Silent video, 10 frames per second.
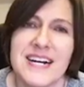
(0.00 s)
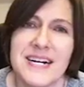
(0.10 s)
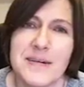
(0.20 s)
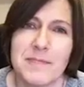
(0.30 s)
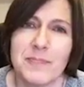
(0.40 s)

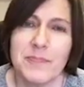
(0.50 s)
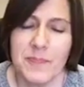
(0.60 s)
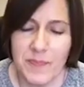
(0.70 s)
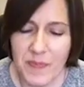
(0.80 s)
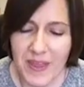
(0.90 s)

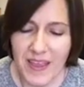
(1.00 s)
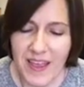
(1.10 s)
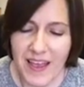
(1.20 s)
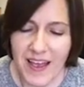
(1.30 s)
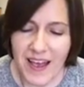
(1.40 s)

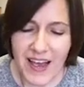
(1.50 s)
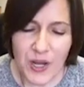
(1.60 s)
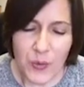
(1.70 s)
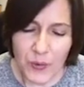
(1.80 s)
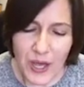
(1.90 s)
a